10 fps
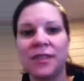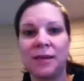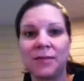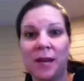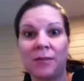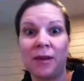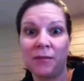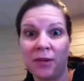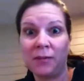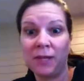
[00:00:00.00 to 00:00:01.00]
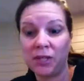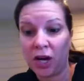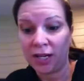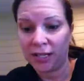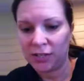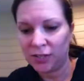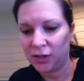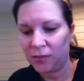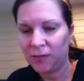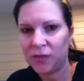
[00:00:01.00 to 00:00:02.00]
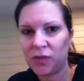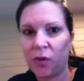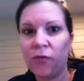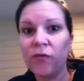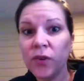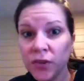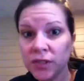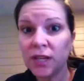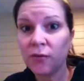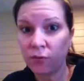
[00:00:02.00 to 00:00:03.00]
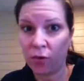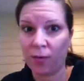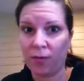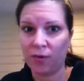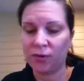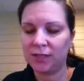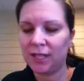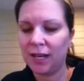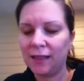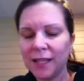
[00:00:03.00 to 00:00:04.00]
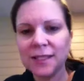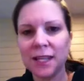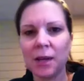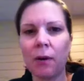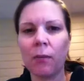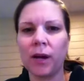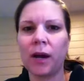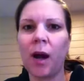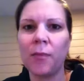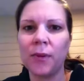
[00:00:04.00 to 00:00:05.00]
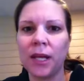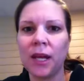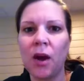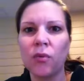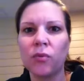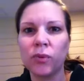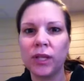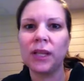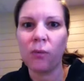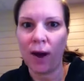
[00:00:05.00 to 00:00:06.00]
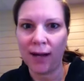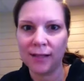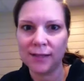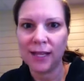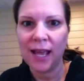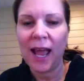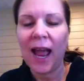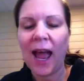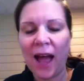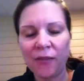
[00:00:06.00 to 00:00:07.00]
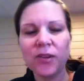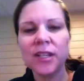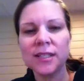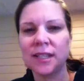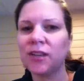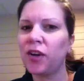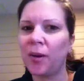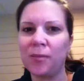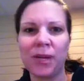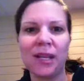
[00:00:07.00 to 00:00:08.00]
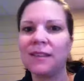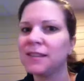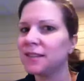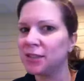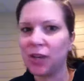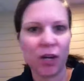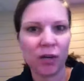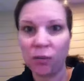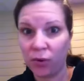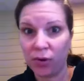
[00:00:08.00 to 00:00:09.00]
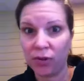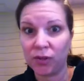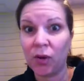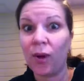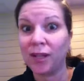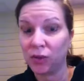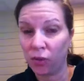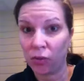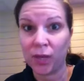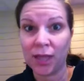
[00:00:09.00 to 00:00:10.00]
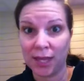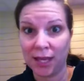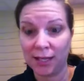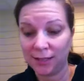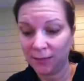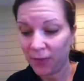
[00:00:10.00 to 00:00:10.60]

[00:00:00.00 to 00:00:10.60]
the same time that I'm going to be talking to you. So first and foremost, let's think about what a company really wants. Every single company in this entire world wants three things.